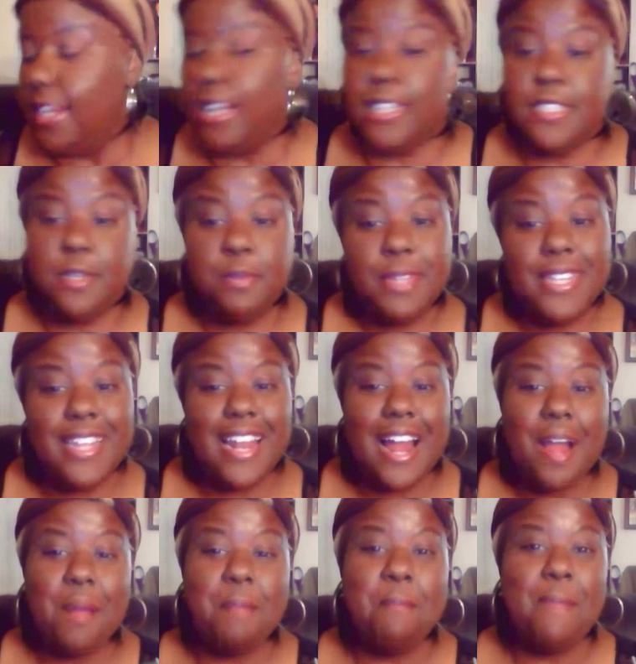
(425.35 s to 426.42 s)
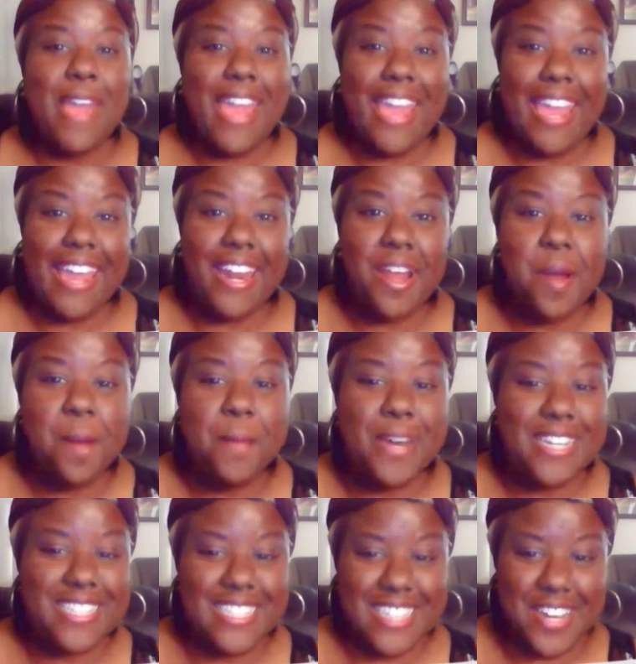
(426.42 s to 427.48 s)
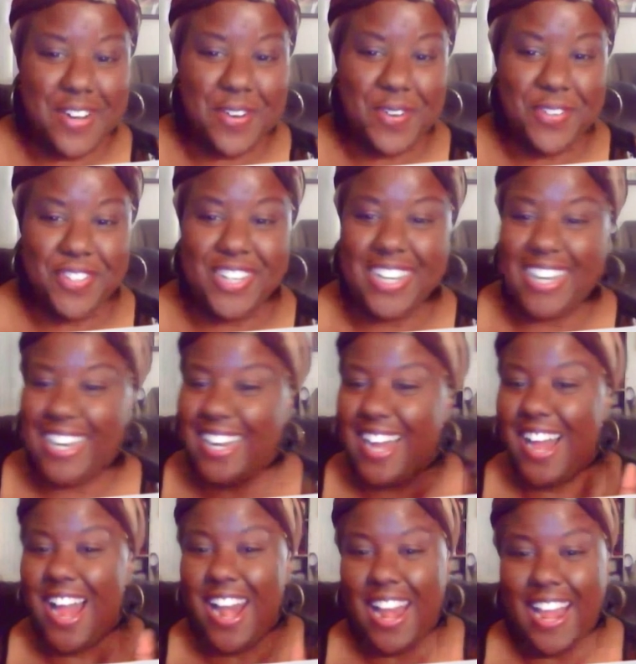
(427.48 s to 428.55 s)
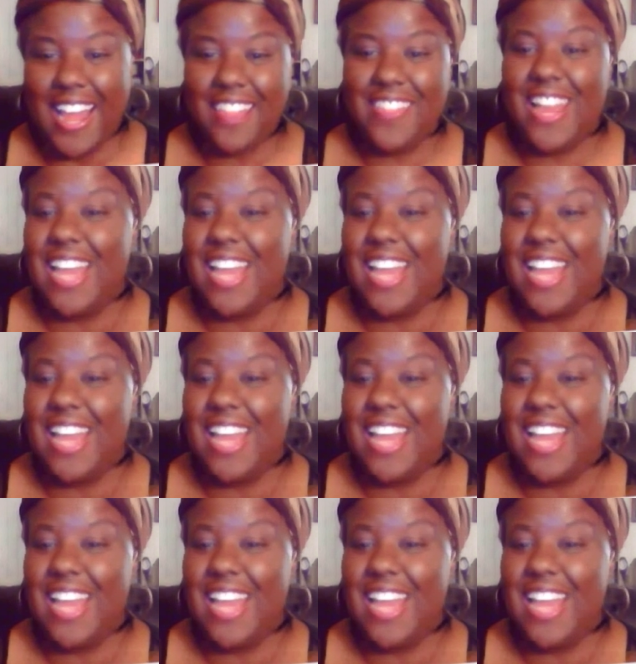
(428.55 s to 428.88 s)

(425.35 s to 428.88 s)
Now, something that I made myself and I got the